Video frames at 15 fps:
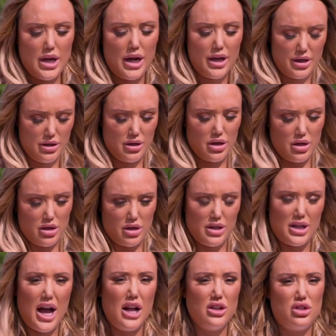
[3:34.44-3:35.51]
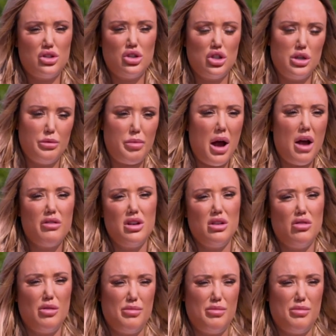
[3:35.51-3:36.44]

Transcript: Yeah. You had such a barrier